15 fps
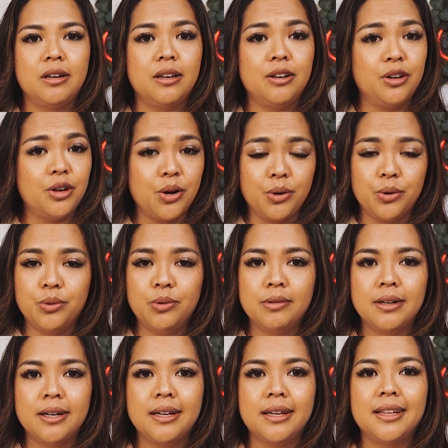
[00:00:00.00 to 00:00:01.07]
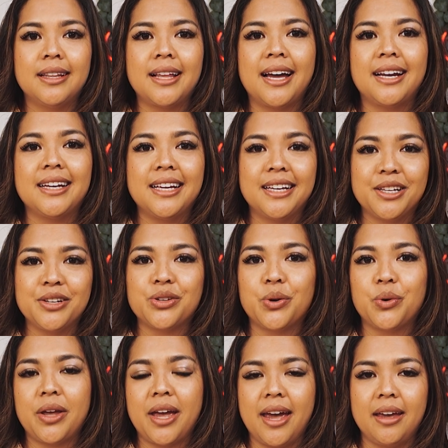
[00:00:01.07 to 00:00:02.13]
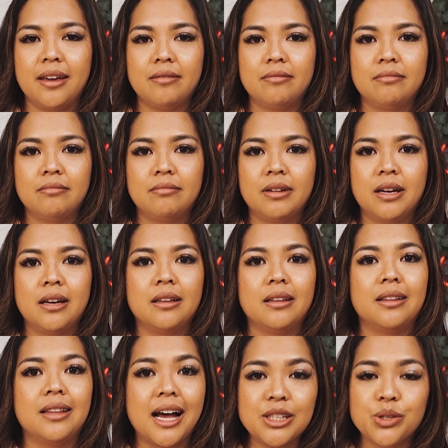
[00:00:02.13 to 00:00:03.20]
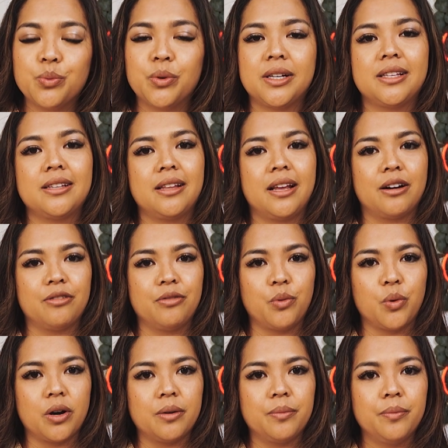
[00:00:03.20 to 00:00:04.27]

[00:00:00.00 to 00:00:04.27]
know that it is okay. That's what it's there for.